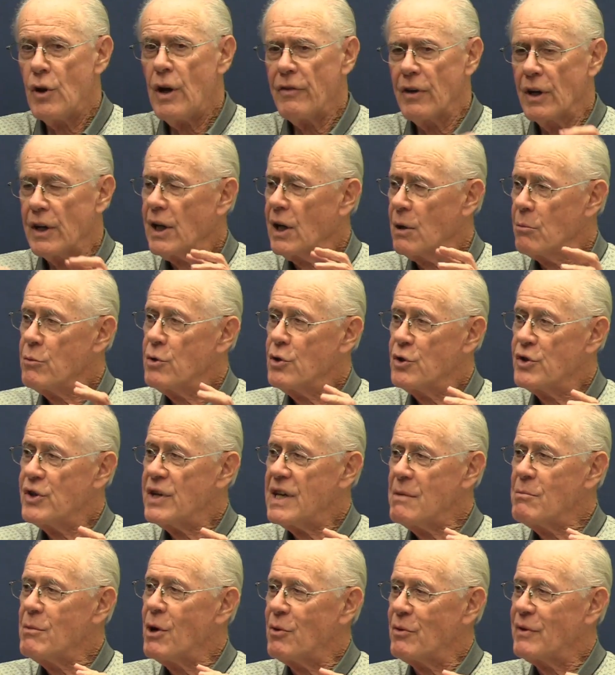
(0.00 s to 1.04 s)
a little
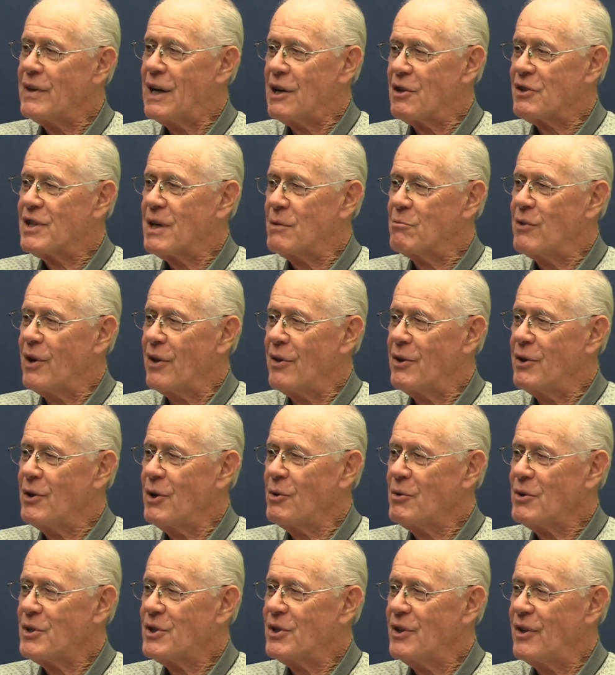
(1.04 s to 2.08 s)
museum out there, something or other,
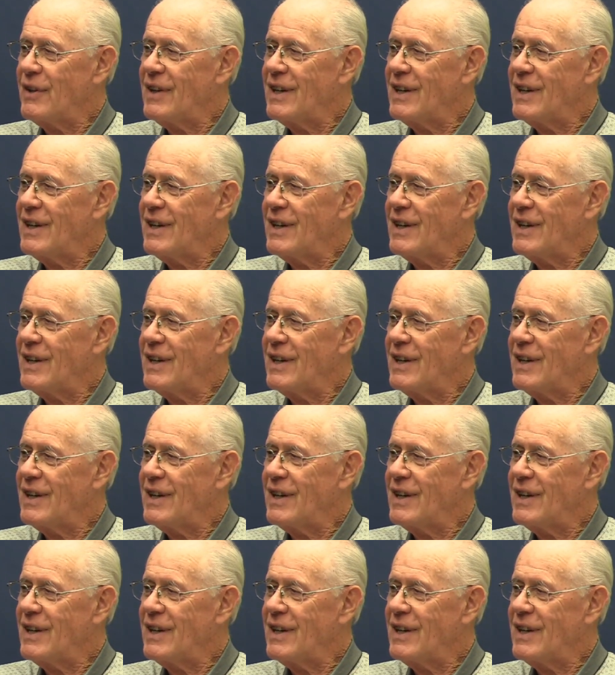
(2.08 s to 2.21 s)
don't you, that